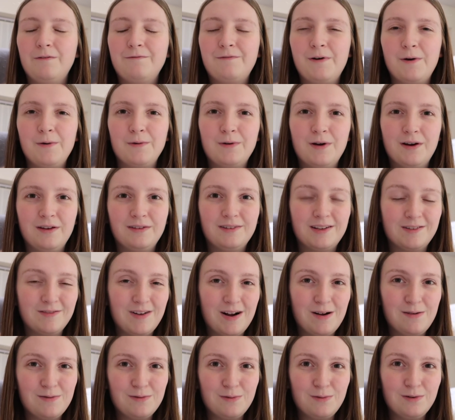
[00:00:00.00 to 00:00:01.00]
focused
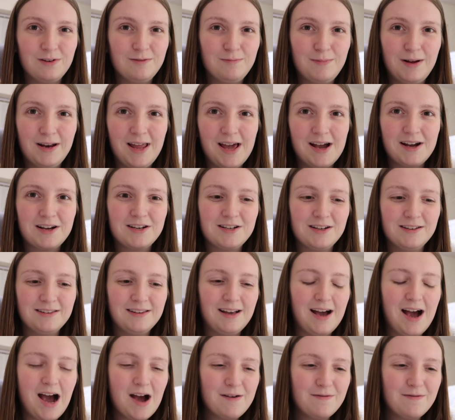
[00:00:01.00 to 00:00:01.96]
around all of my lectures that I